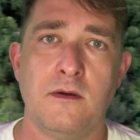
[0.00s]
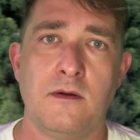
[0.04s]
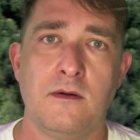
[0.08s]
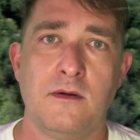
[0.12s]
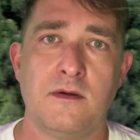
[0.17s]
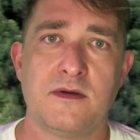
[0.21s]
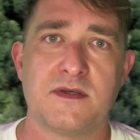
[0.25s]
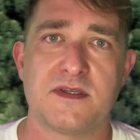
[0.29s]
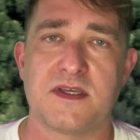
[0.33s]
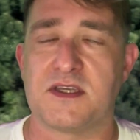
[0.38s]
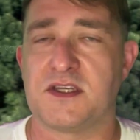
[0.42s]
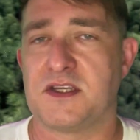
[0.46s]

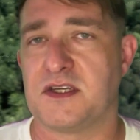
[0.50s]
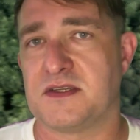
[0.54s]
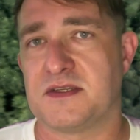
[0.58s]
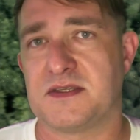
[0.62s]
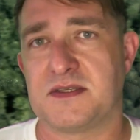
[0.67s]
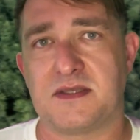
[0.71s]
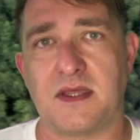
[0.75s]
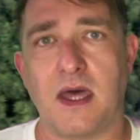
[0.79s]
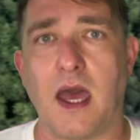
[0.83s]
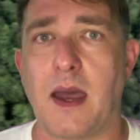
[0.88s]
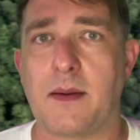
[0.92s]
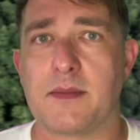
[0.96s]
such as
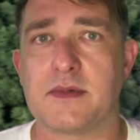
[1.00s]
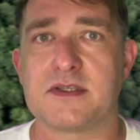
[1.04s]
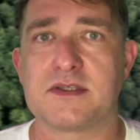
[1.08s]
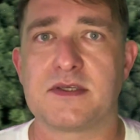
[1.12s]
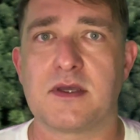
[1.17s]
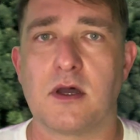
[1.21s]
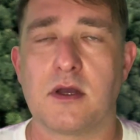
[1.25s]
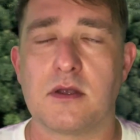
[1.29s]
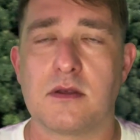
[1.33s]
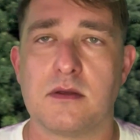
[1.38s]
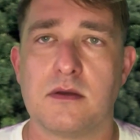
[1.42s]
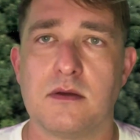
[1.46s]
the
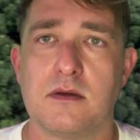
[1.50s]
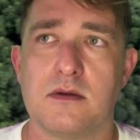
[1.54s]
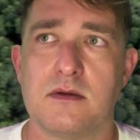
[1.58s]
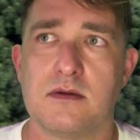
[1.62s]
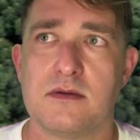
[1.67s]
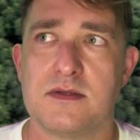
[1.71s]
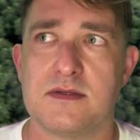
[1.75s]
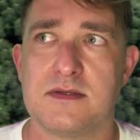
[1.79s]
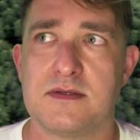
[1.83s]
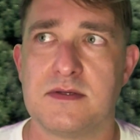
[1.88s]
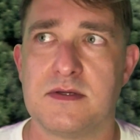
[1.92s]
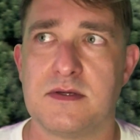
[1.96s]
Amazon,
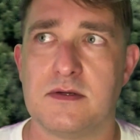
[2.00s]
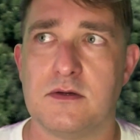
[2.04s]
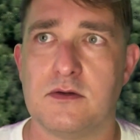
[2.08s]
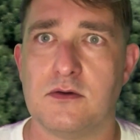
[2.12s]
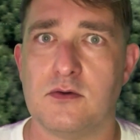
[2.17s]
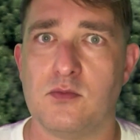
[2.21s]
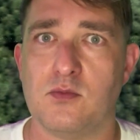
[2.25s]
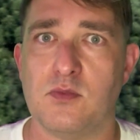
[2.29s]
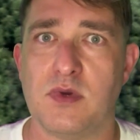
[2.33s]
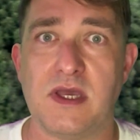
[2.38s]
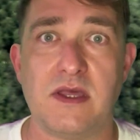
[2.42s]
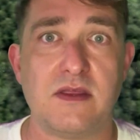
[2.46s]
to
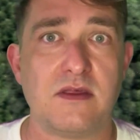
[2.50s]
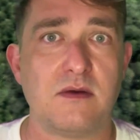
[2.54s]
be the